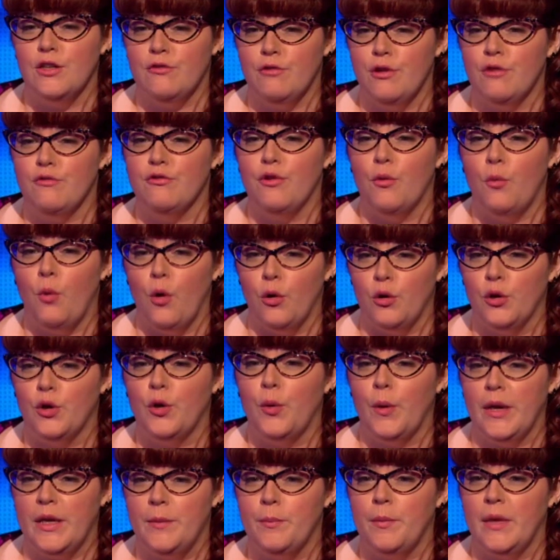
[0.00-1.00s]
only room for one
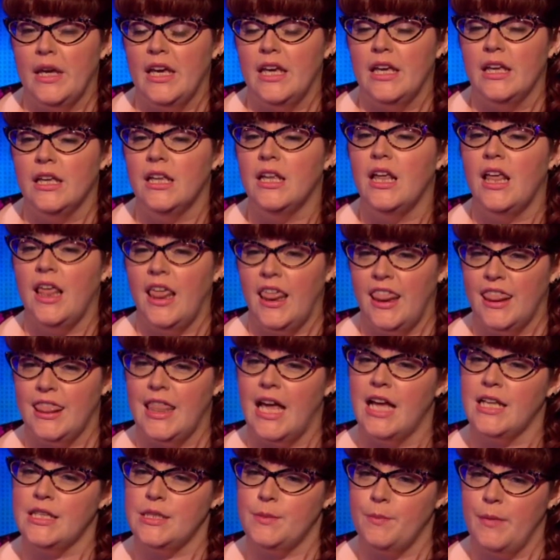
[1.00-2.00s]
queen bee.
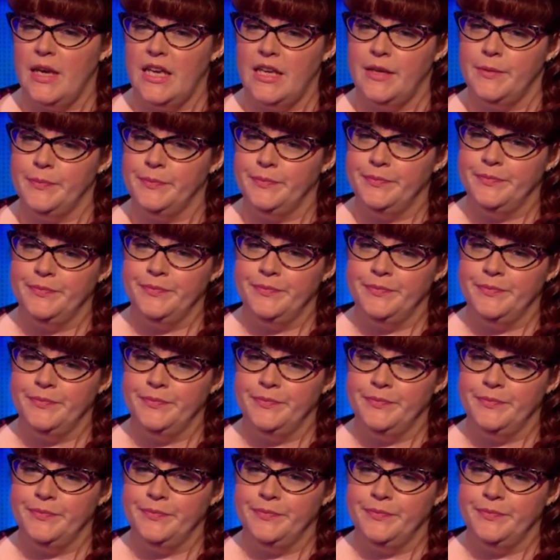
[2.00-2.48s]
That's me.